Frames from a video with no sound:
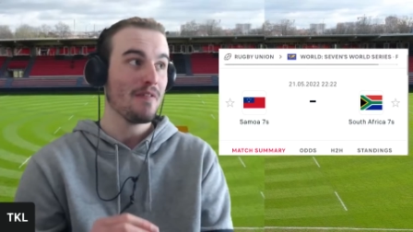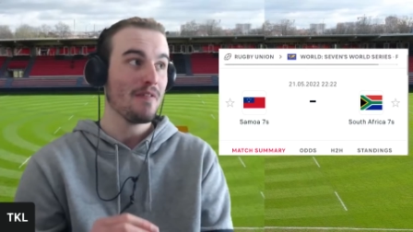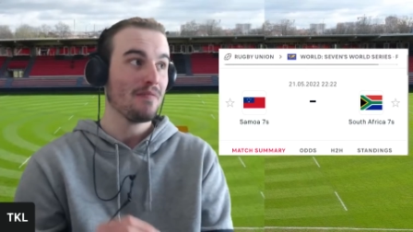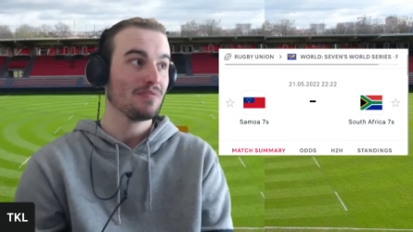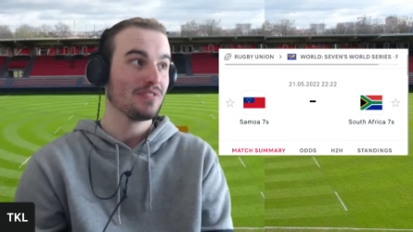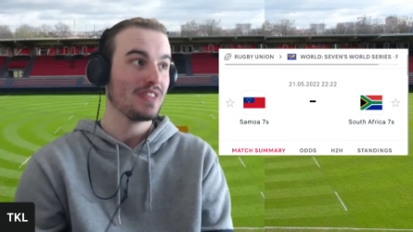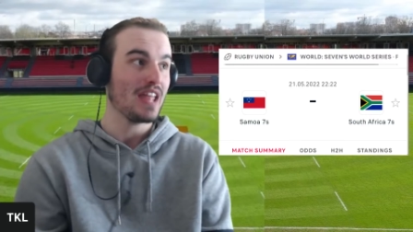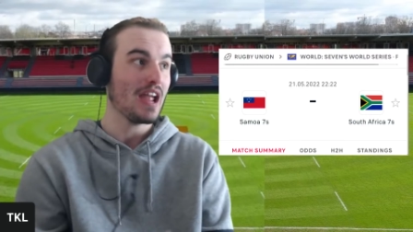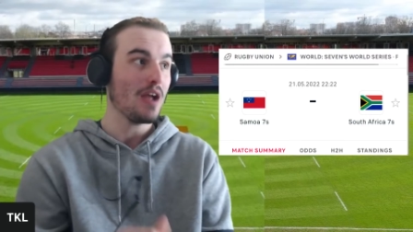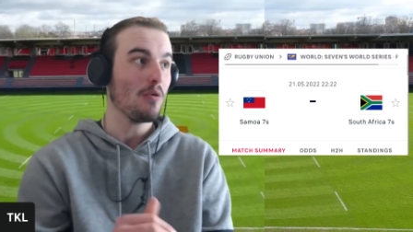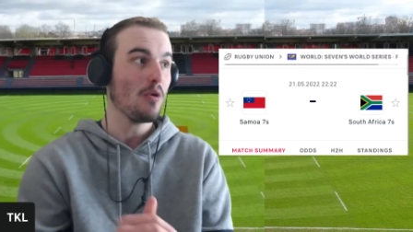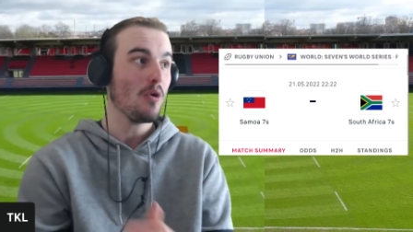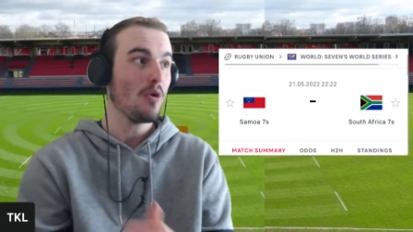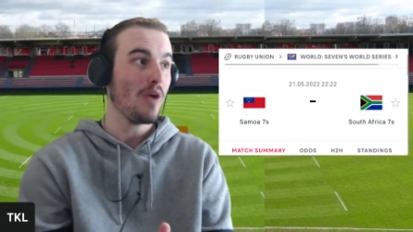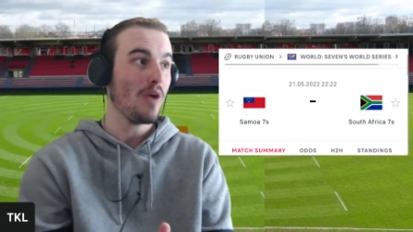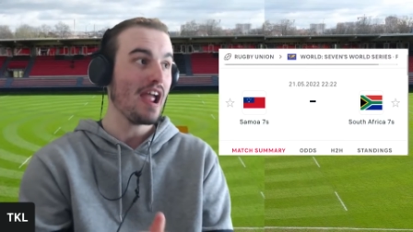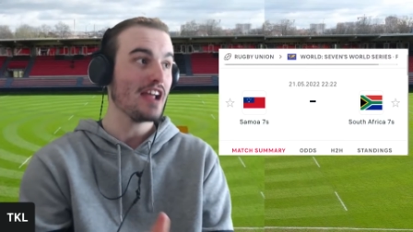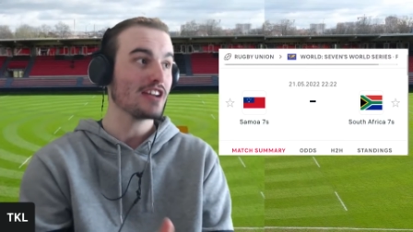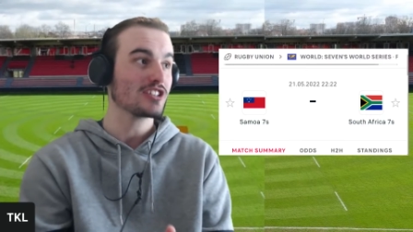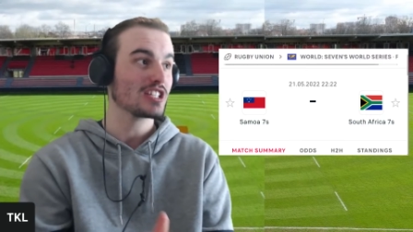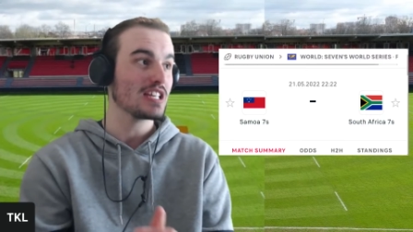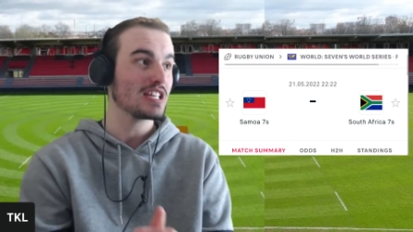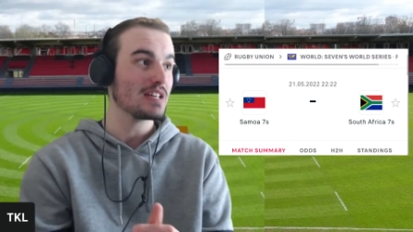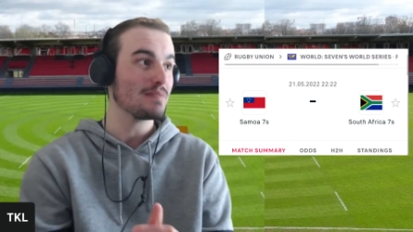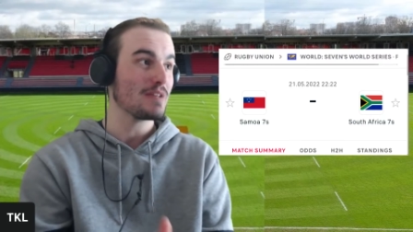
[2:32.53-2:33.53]
they will
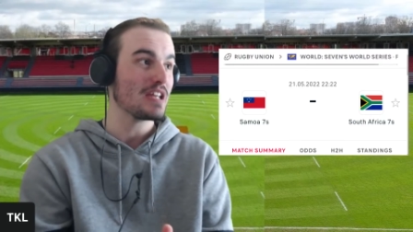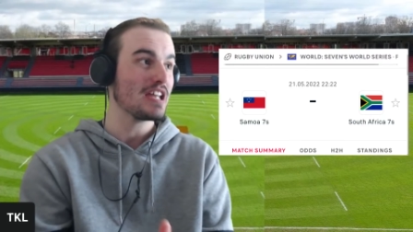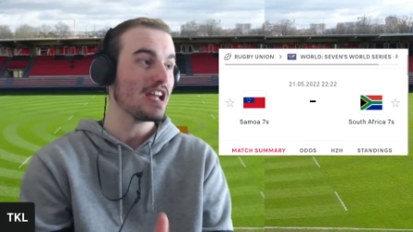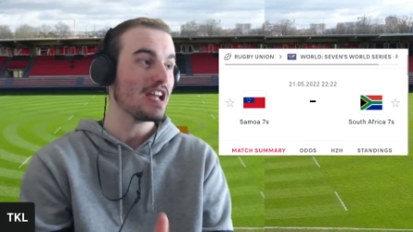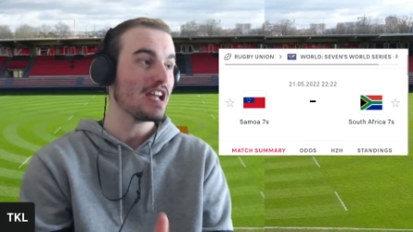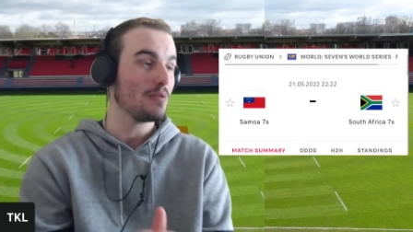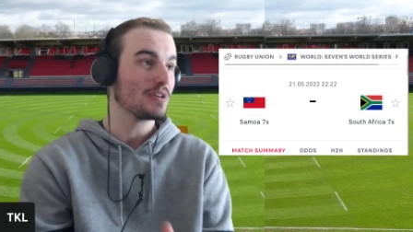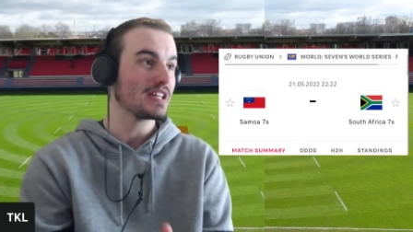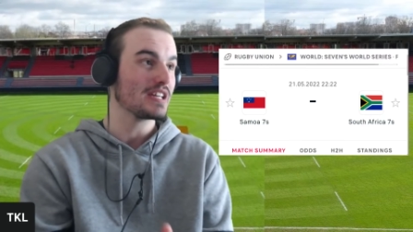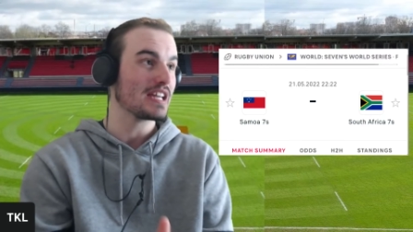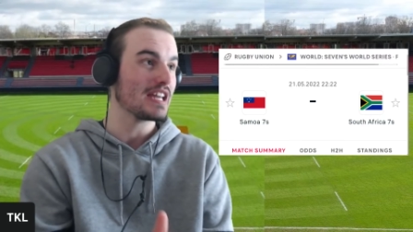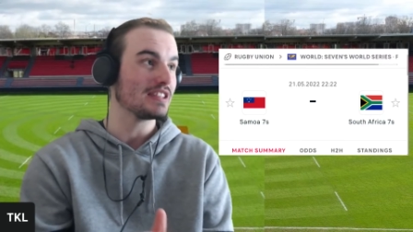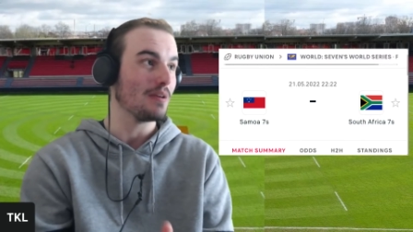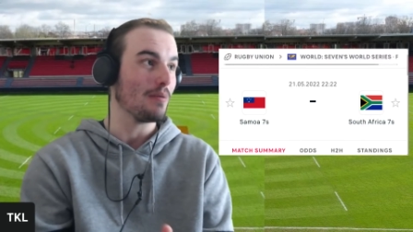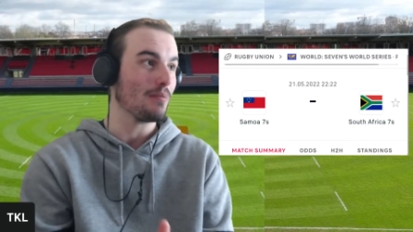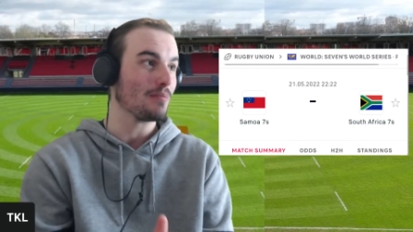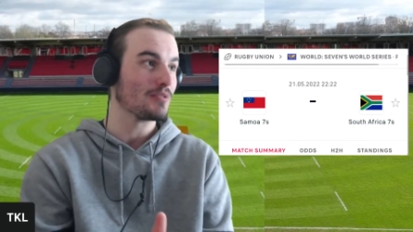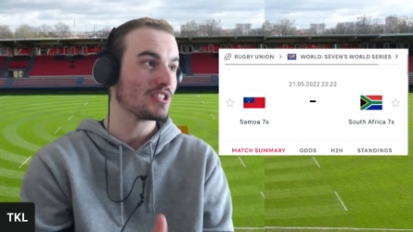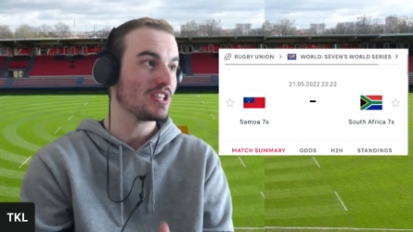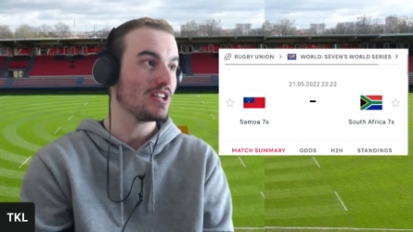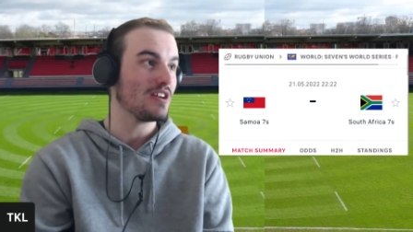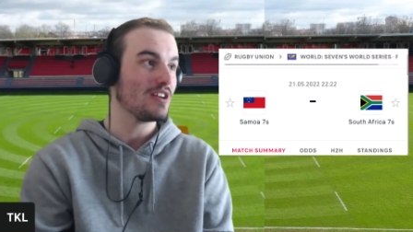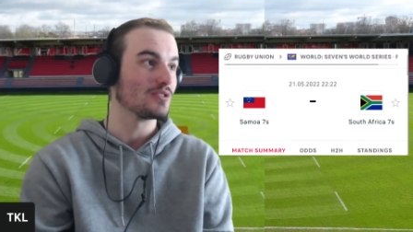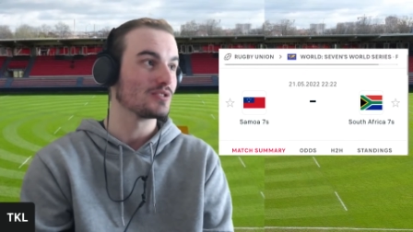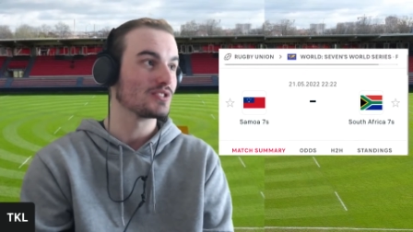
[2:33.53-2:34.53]
actually be able to get
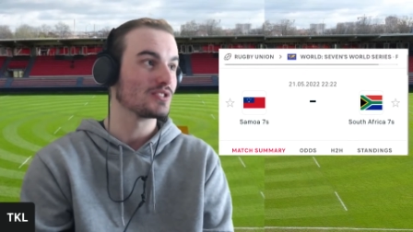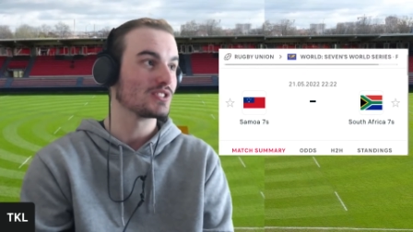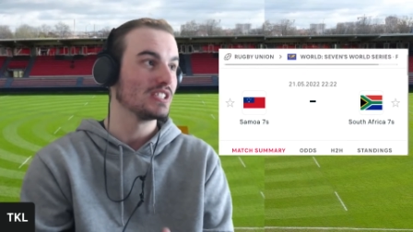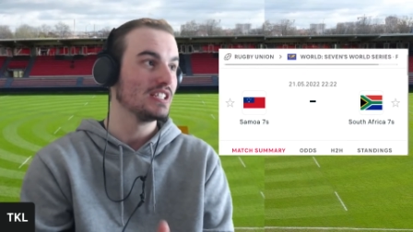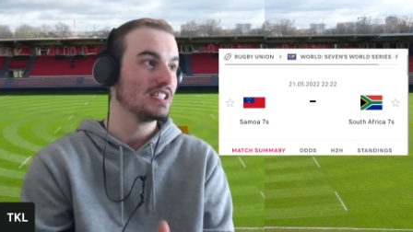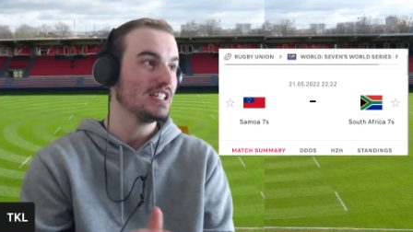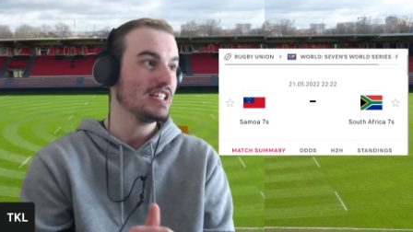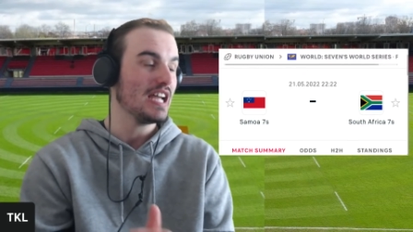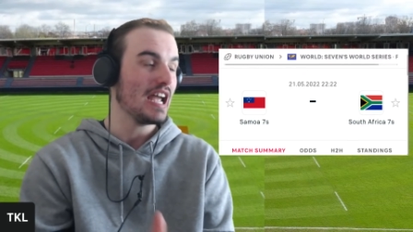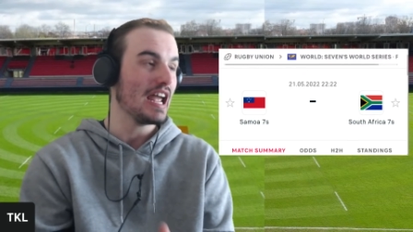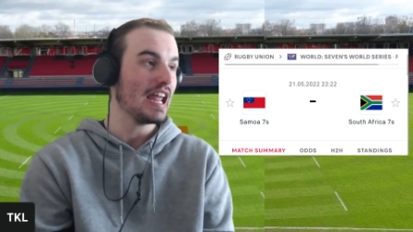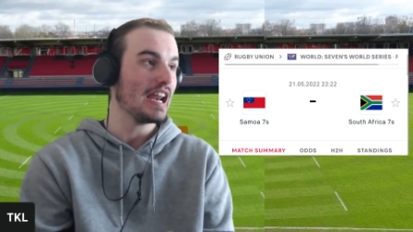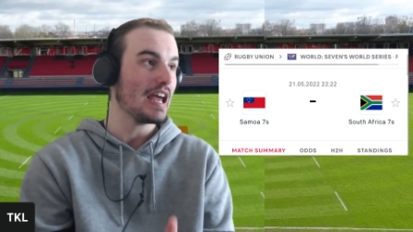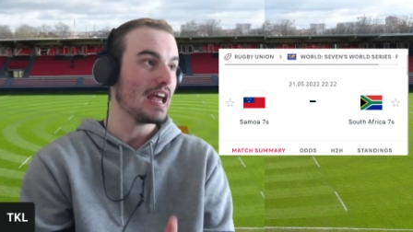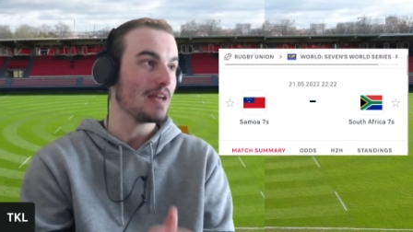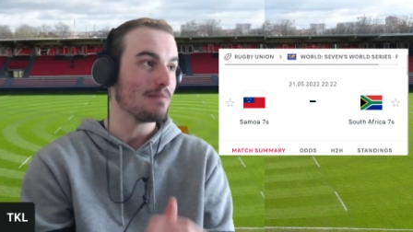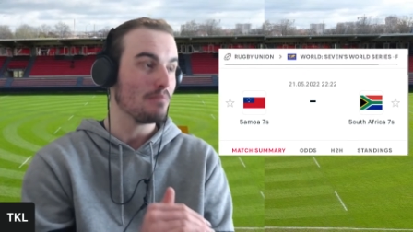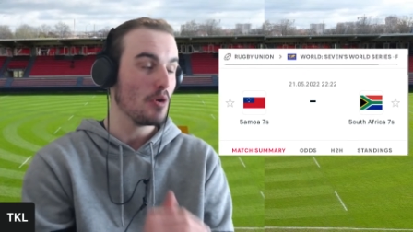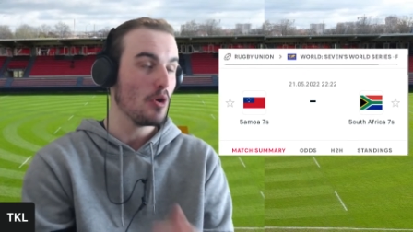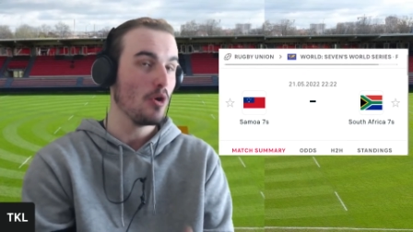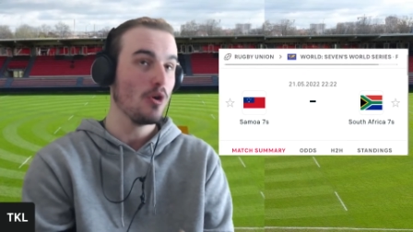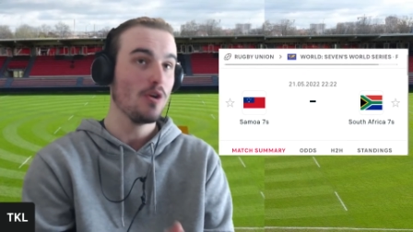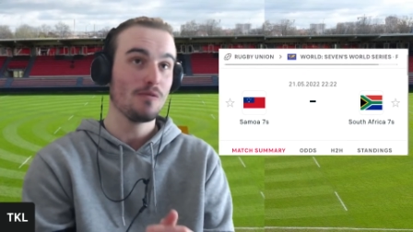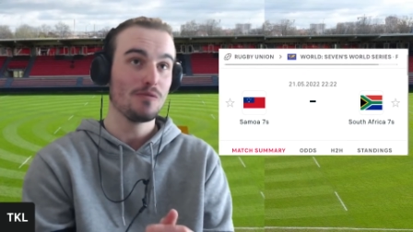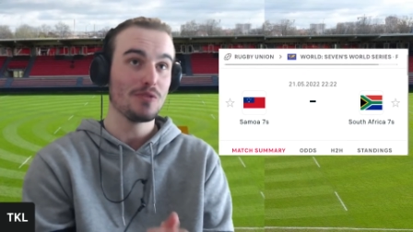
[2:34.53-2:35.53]
themselves in a
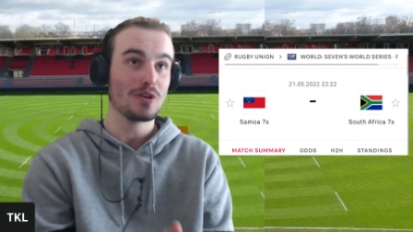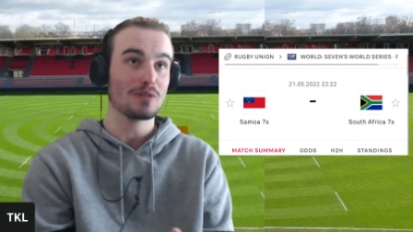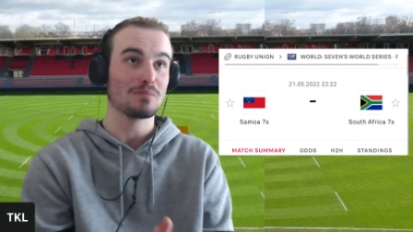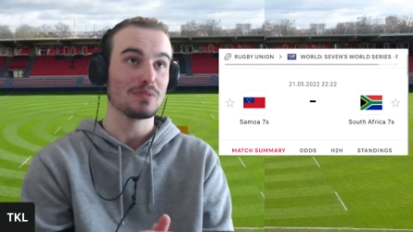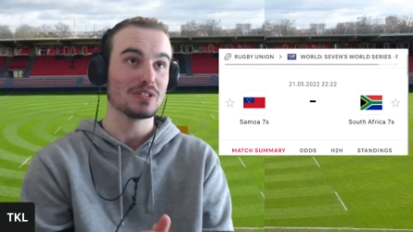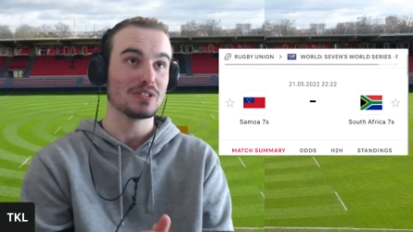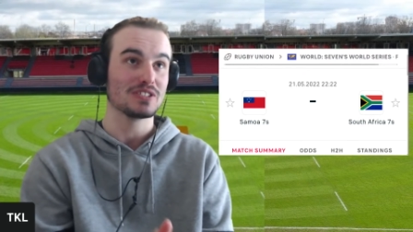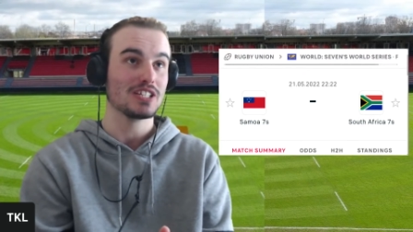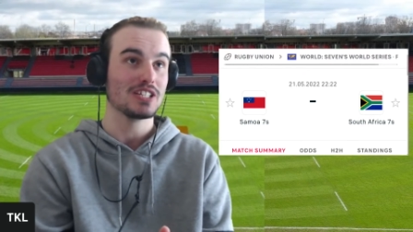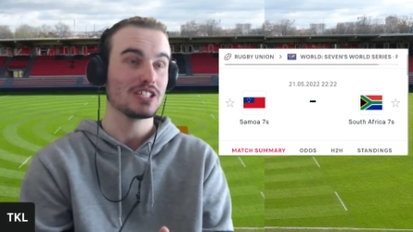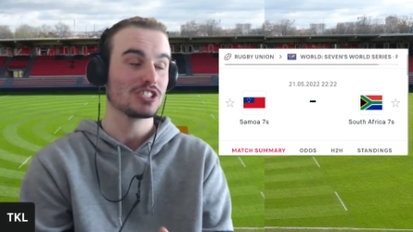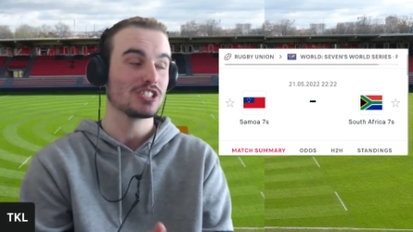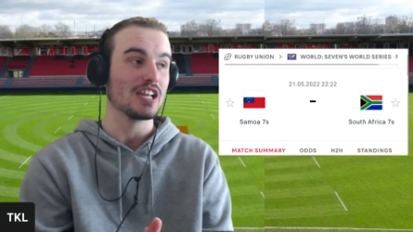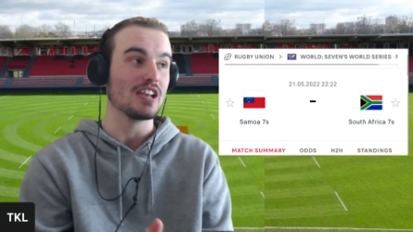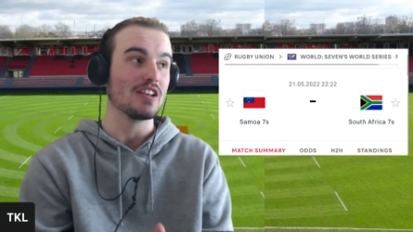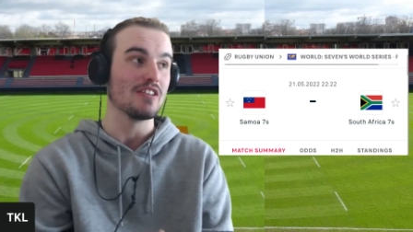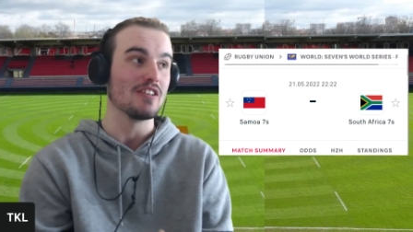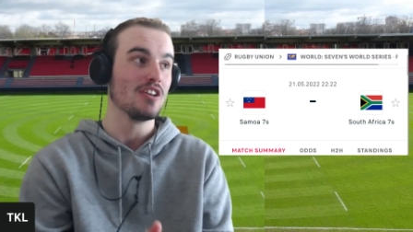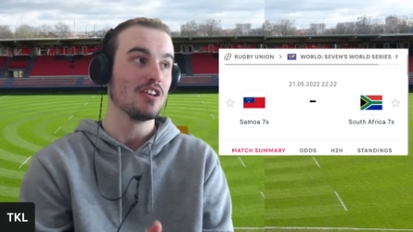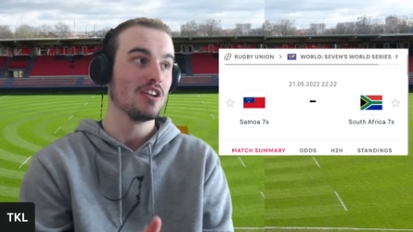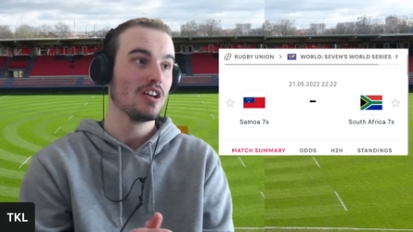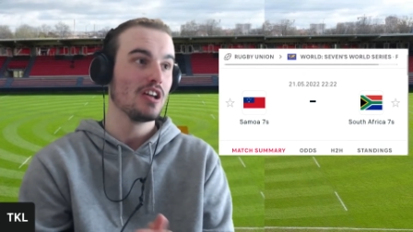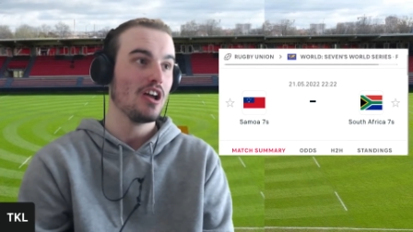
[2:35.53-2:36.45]
perfect position